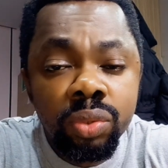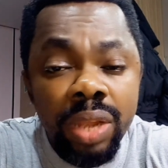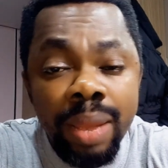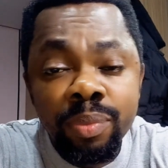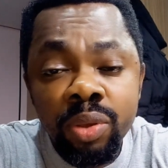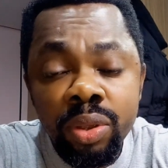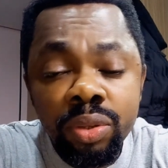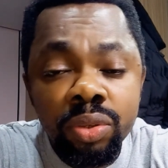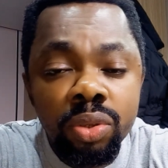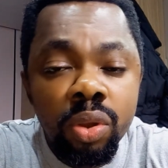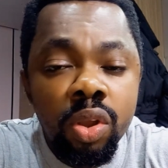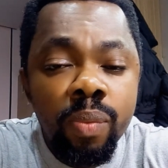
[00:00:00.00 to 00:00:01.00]
Today I'm going to
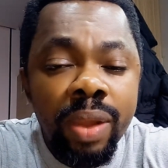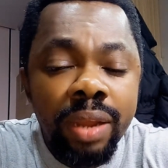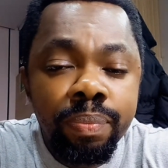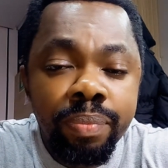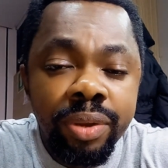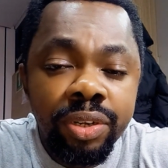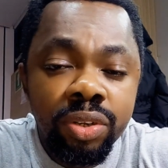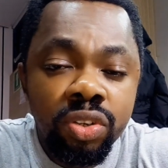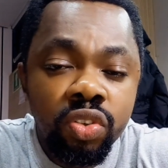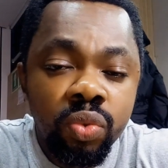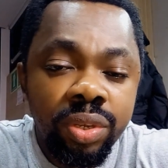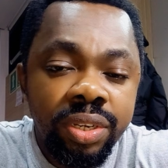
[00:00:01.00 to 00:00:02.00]
talk about pressure
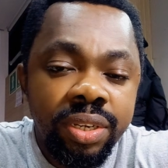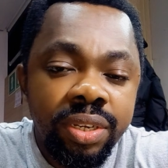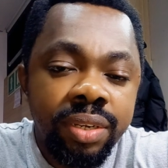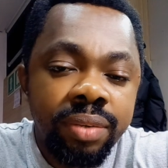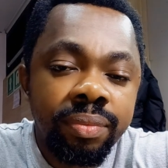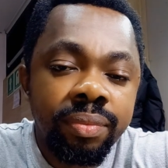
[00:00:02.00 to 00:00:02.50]
switch,